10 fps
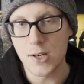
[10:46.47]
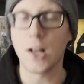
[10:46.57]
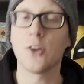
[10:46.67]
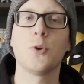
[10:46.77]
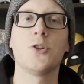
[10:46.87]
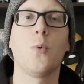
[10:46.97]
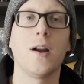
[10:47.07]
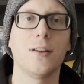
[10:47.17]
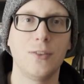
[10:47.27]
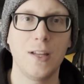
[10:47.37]
Tell us what you
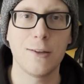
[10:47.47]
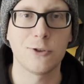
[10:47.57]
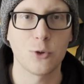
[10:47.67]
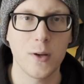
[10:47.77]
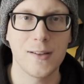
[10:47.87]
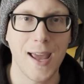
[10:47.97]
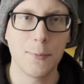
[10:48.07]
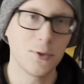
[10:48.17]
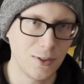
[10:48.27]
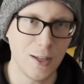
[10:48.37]
want to see in Squid
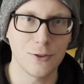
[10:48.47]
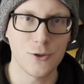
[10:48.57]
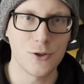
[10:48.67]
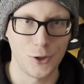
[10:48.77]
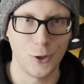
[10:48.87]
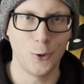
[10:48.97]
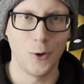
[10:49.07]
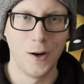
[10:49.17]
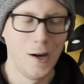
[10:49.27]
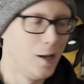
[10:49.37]
Game Season 2.